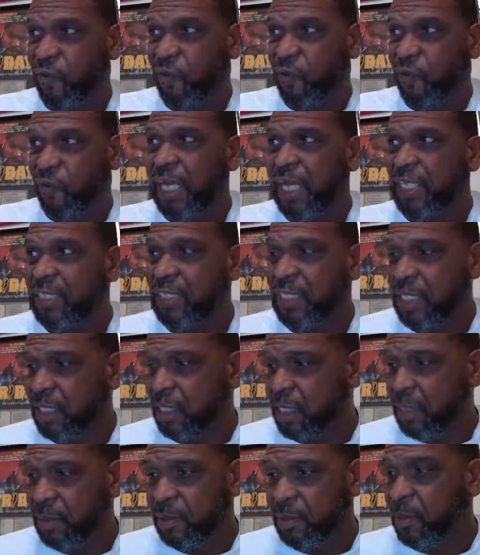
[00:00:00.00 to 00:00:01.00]
class
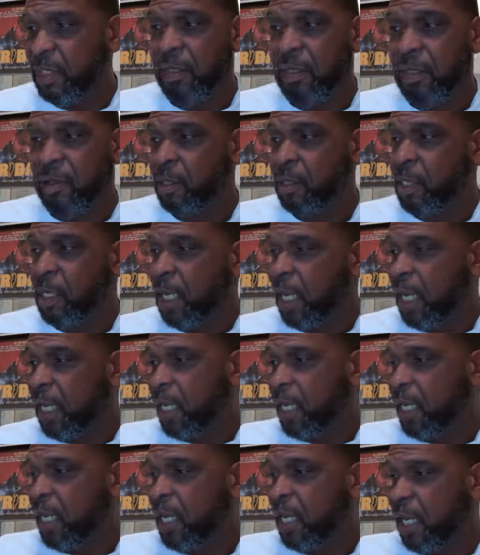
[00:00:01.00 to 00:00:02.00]
seat. Get me
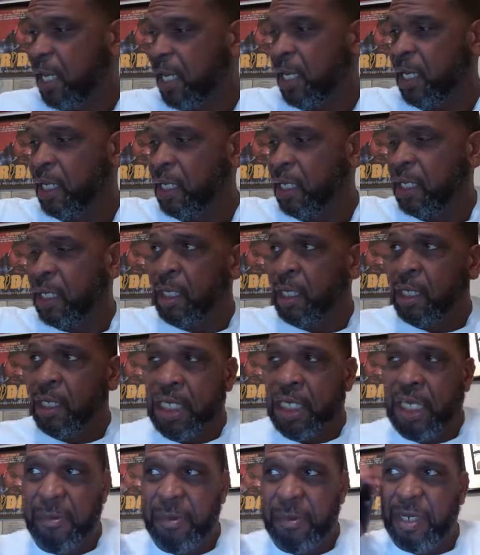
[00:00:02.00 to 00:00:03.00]
hey.
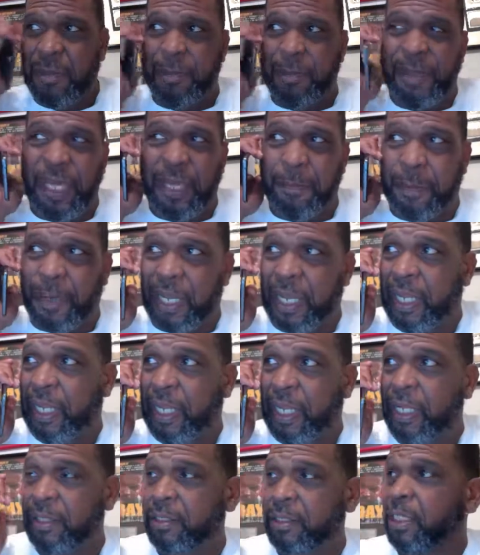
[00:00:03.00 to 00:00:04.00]
Give me the big
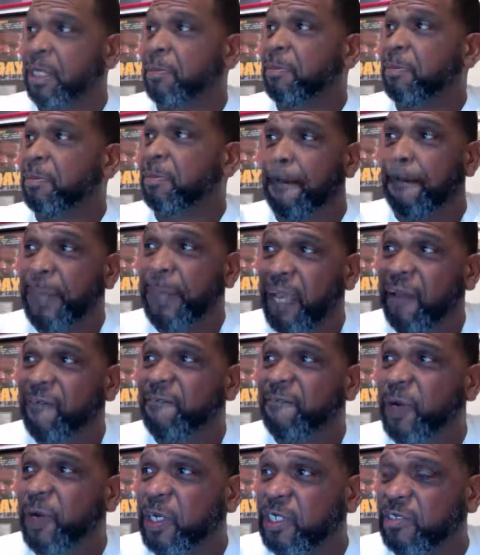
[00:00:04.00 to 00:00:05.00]
plane. Give me the big
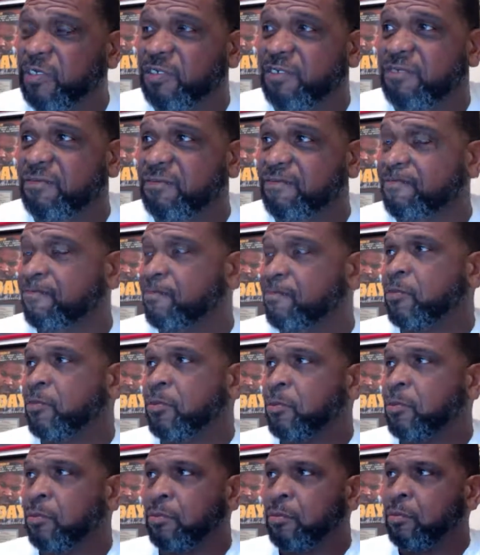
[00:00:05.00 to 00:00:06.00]
fucking,
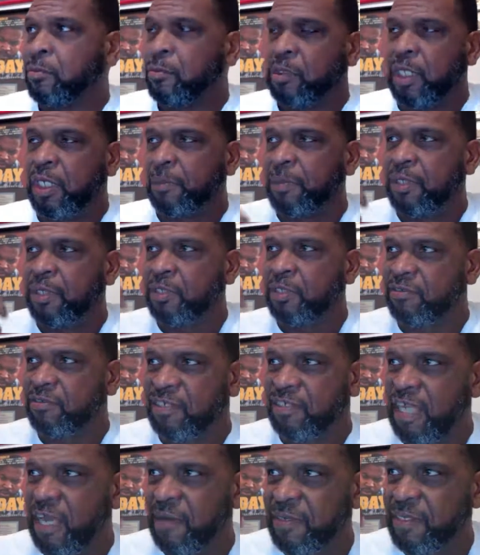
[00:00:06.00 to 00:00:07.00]
give me the
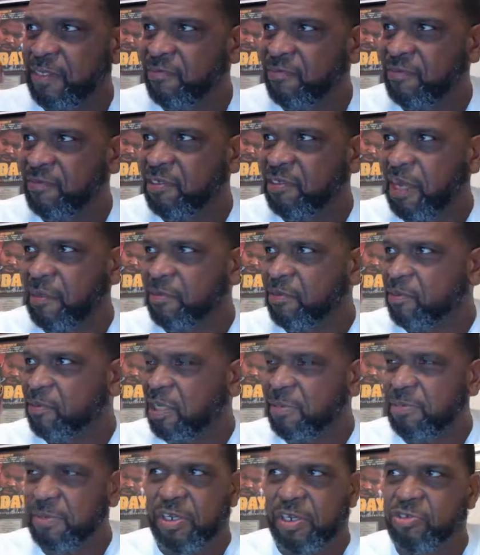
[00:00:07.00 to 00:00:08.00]
777, give
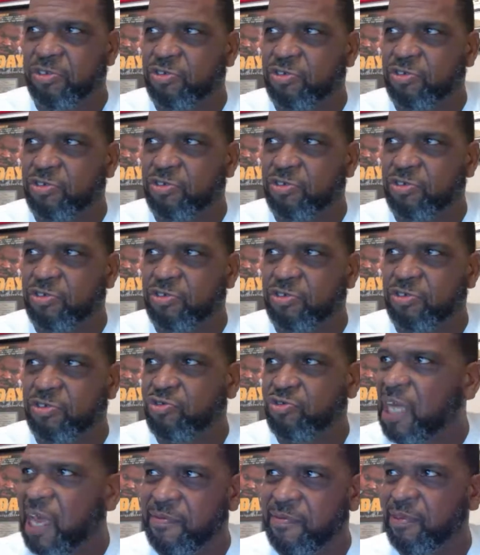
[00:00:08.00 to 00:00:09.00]
me the
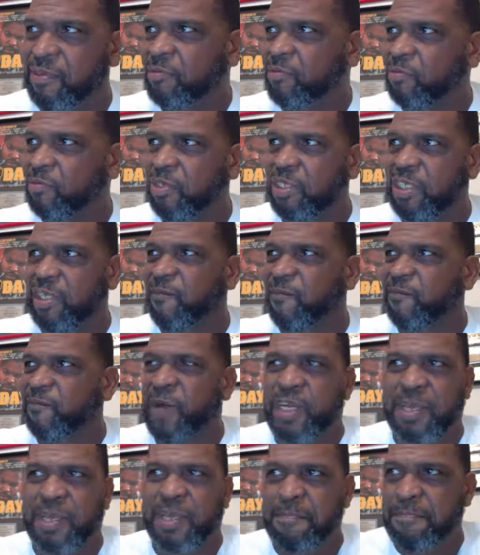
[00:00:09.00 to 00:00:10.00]
777 with the
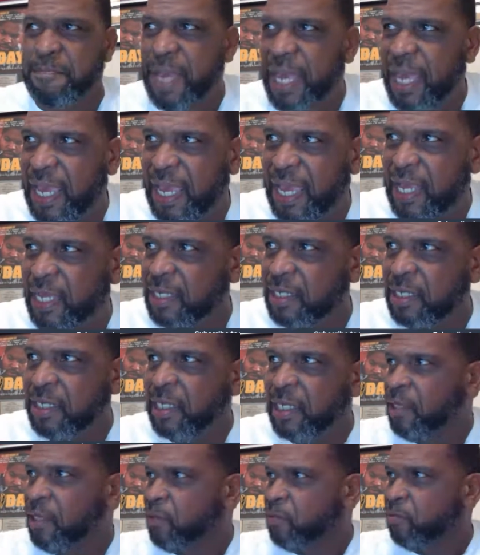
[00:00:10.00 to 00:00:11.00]
fucking bed
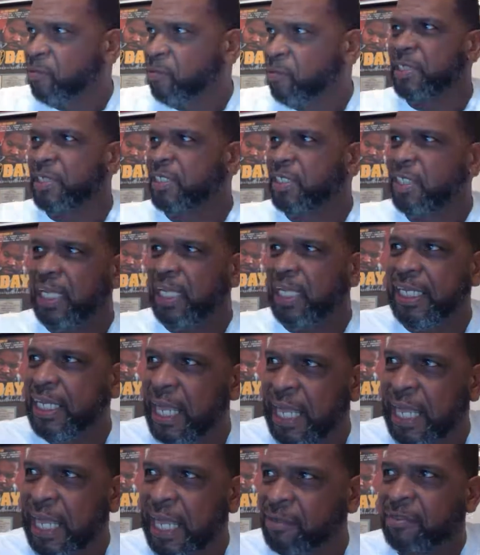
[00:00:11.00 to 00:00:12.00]
where that bitch lay
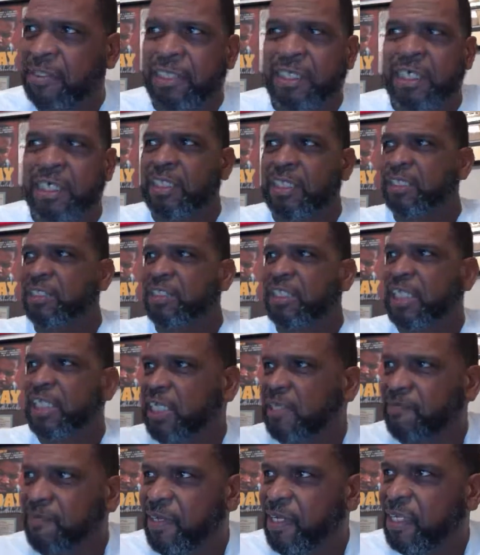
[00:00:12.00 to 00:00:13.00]
down and the
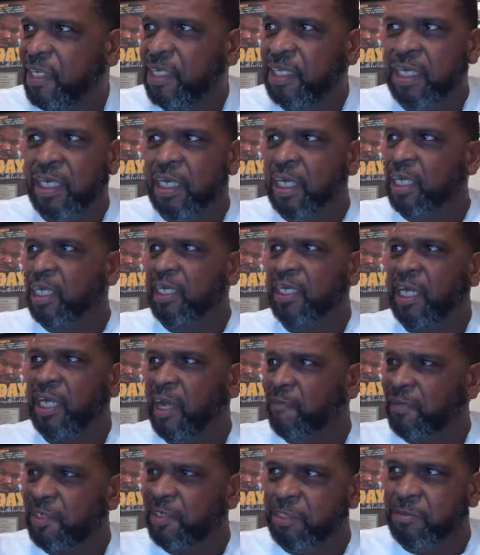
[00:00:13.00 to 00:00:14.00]
TV, and he have
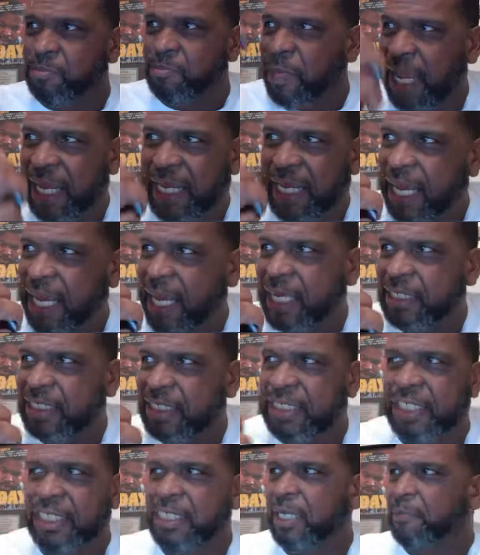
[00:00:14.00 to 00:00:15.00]
his black ass sitting
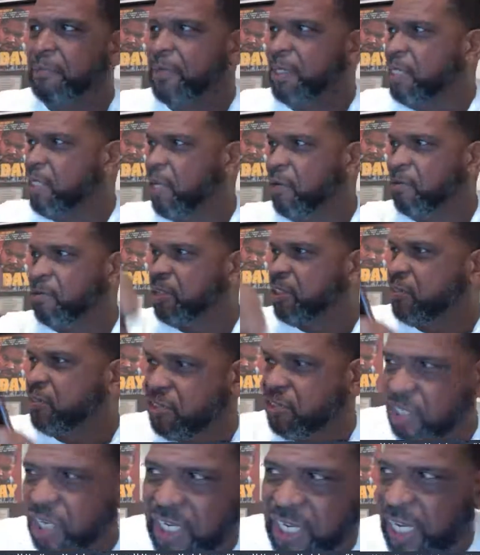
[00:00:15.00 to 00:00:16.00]
up in there with the
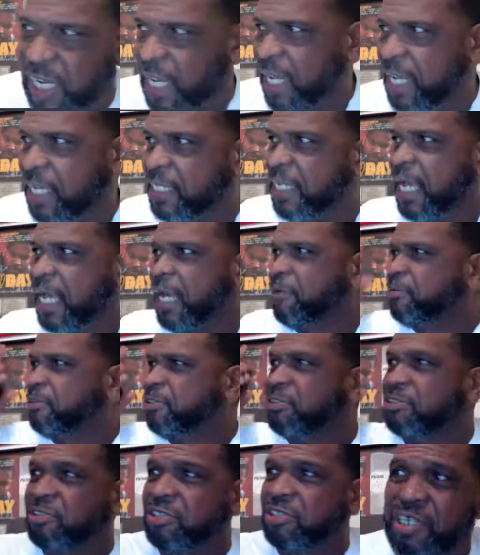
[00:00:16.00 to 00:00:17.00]
shit laying down with the
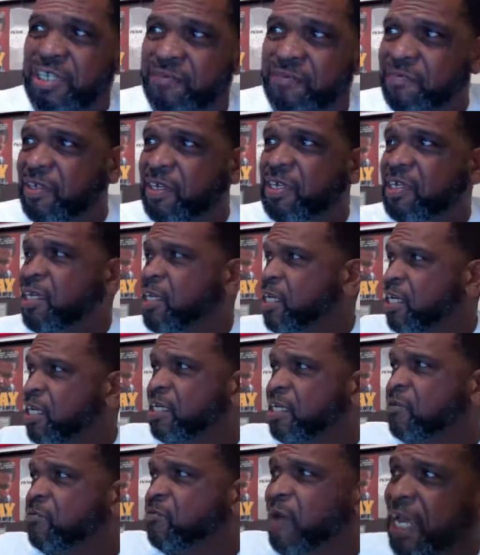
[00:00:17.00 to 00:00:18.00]
TV and the
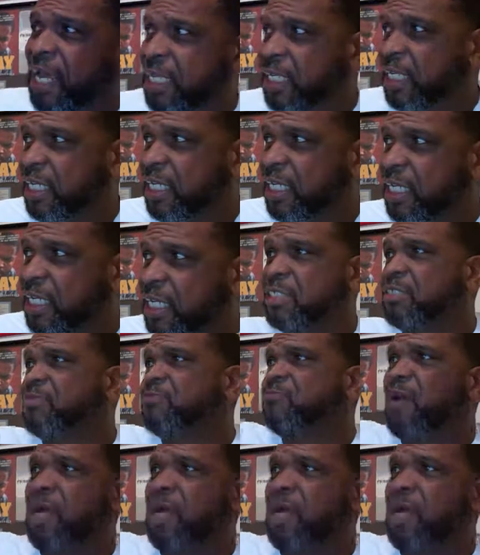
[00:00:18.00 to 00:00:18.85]
white kids and the white people